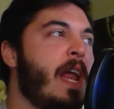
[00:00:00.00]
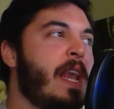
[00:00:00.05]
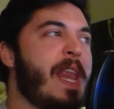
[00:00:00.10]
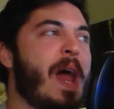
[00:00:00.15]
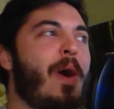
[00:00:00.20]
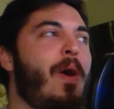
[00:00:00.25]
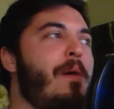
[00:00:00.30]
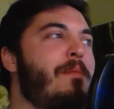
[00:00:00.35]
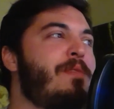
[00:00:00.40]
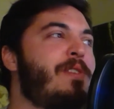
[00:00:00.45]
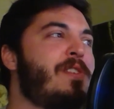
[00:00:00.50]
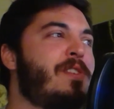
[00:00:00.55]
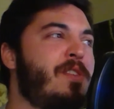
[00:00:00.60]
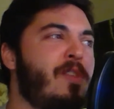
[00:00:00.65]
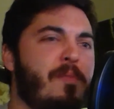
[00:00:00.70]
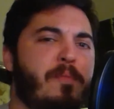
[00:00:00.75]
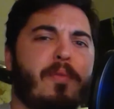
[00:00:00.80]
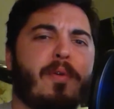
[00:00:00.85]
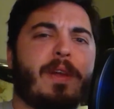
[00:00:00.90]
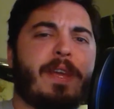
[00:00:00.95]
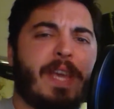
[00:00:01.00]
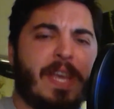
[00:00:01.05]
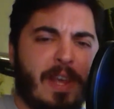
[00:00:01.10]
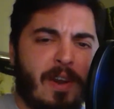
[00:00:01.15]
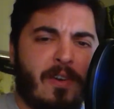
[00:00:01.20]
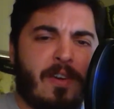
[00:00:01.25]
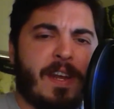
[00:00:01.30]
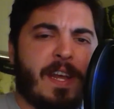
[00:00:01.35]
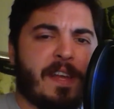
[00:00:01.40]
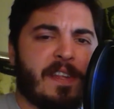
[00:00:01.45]
Now I'm super
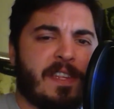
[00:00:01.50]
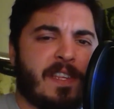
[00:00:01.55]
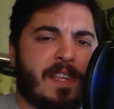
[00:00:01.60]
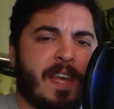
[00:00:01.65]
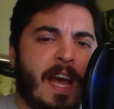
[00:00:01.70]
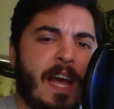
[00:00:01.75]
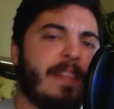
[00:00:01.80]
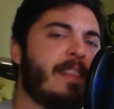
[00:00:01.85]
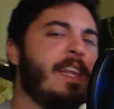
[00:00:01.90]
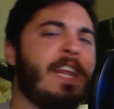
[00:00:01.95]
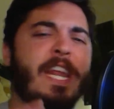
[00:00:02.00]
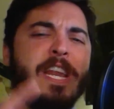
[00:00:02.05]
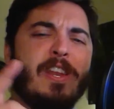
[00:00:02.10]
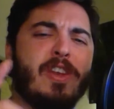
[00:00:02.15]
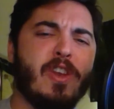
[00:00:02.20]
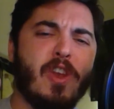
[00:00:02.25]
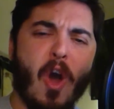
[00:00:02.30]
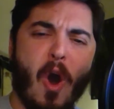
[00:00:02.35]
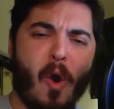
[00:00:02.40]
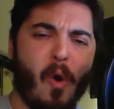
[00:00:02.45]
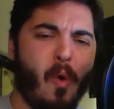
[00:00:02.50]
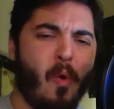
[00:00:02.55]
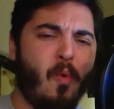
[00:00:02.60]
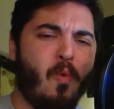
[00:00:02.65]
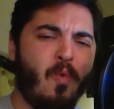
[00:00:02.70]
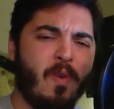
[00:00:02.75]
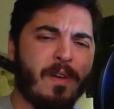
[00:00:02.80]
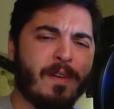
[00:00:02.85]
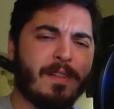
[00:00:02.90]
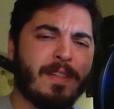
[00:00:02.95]
curious. Did he
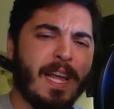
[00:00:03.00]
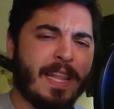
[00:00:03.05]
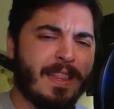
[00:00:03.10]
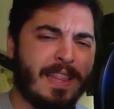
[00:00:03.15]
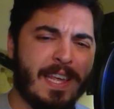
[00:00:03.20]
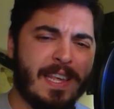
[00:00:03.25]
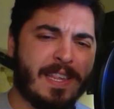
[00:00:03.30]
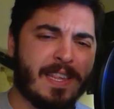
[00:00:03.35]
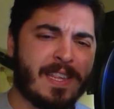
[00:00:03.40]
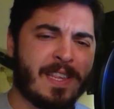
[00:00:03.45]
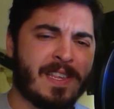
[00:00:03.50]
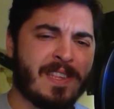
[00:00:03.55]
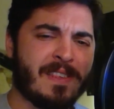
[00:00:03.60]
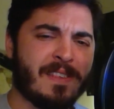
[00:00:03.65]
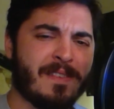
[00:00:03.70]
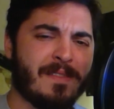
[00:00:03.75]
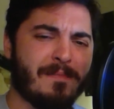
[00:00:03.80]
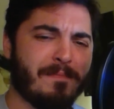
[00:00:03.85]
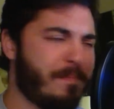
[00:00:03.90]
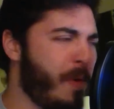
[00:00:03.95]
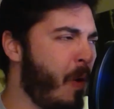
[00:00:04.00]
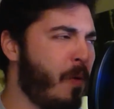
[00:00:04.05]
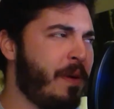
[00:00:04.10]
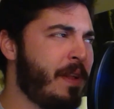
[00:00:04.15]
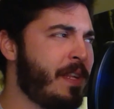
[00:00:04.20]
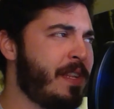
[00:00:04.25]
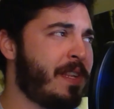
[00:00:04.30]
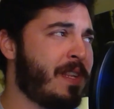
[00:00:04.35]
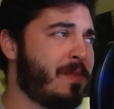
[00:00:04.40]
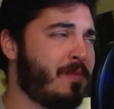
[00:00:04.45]
know that this
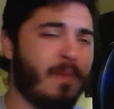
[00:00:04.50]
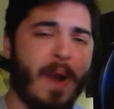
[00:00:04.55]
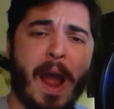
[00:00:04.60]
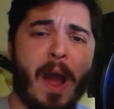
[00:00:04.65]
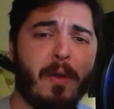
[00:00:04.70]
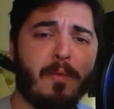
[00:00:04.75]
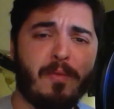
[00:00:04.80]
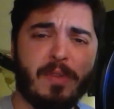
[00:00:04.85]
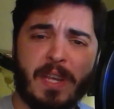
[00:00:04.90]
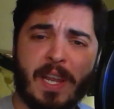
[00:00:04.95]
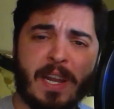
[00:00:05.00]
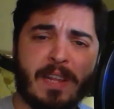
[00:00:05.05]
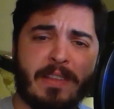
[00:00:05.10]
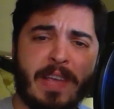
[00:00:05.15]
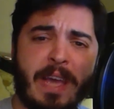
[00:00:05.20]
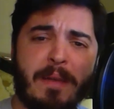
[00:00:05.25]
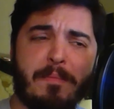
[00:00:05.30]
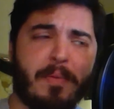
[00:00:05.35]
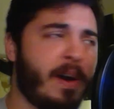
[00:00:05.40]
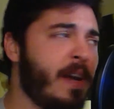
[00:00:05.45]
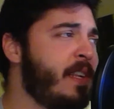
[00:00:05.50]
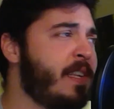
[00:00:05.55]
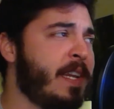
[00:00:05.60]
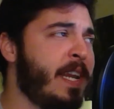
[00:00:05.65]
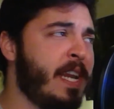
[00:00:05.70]
bonus round was going to take place?